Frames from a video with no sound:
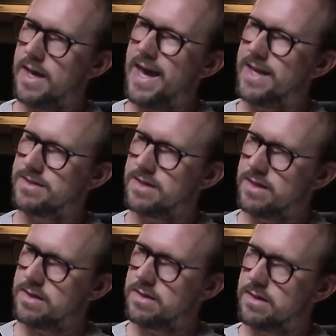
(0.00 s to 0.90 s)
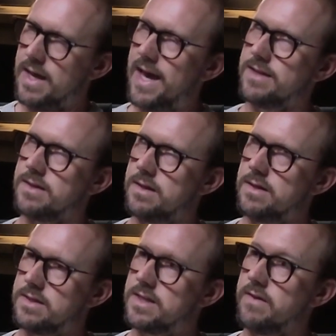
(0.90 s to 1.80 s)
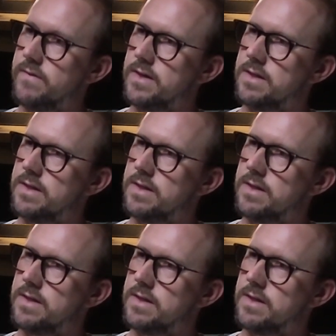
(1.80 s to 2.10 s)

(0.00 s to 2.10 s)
asking it is given.